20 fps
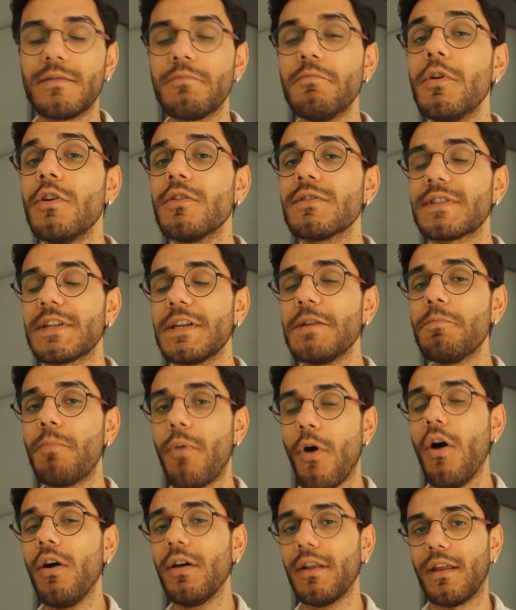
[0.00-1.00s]
The most
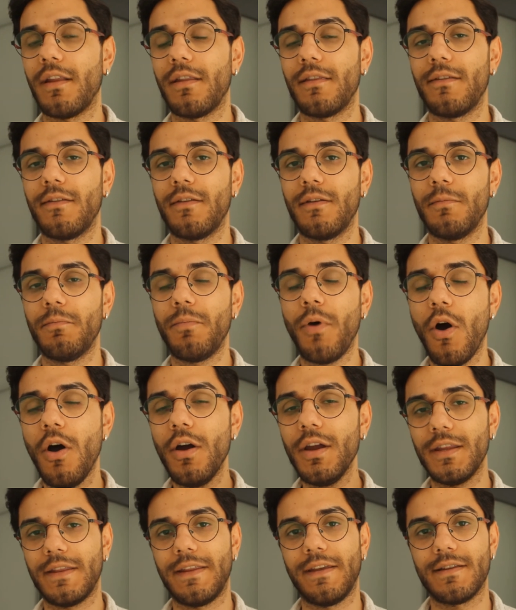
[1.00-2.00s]
important
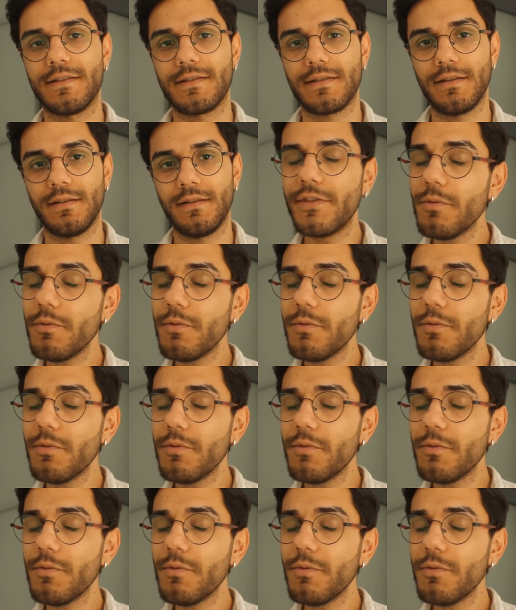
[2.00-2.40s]
Point is,